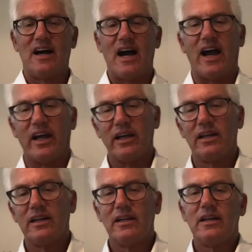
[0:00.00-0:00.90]

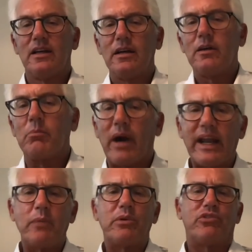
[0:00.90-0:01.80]
Hi, my
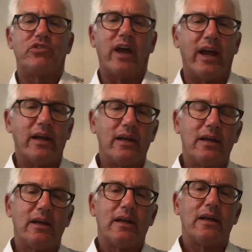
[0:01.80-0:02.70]
name is Jay.
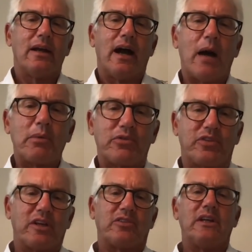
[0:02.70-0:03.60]
I'm a
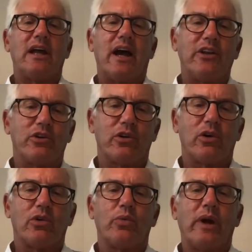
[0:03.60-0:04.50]

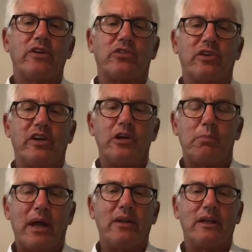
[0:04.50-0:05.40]
69-year-old registered
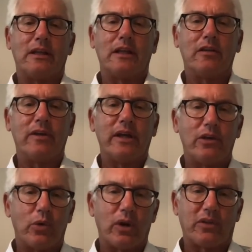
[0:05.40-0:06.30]
independent living in
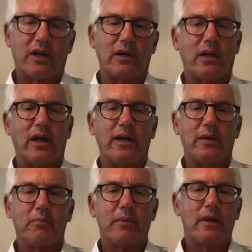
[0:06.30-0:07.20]
North
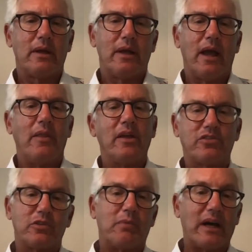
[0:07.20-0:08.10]
Carolina. And this
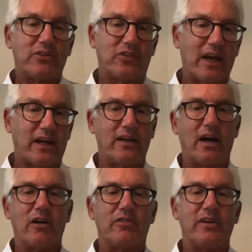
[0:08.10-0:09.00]
is my second
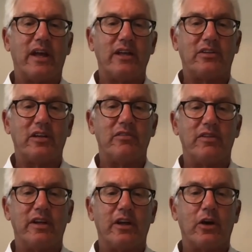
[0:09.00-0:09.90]
RVAT
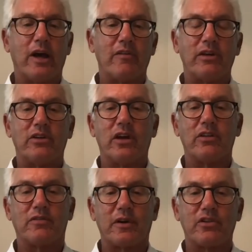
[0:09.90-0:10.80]
video, having done
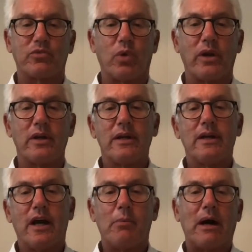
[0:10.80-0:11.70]
the first one
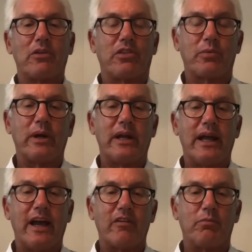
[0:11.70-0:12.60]
about
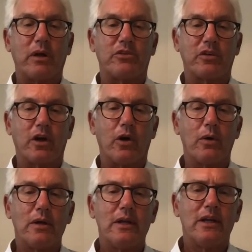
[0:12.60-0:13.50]
3.5 months ago.